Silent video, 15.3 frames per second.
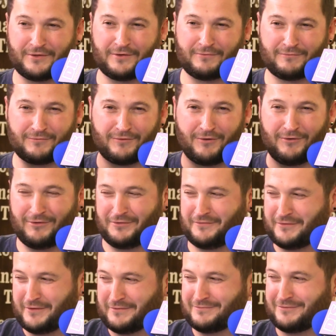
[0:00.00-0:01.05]
the roll, the
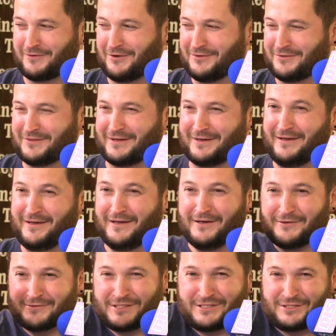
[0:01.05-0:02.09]
yeah. roll, the.
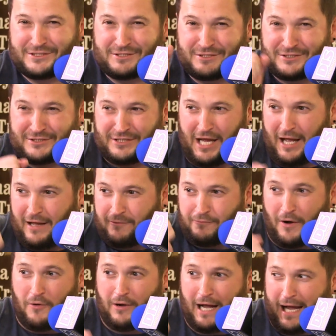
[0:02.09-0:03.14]
Whoosh,
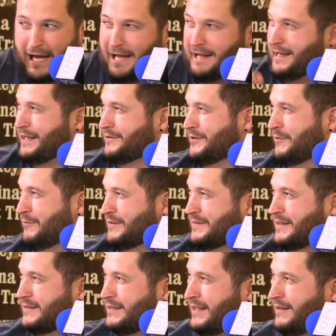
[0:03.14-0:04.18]
roll, I don't know what
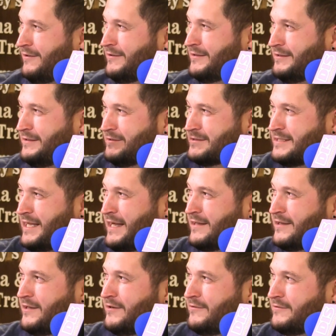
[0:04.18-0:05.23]
they yell, and there's the
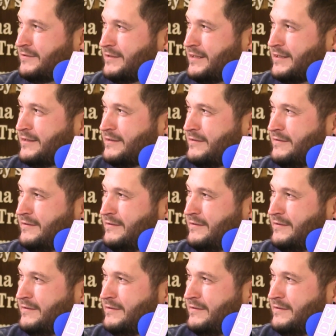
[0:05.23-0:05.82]
echo. Like,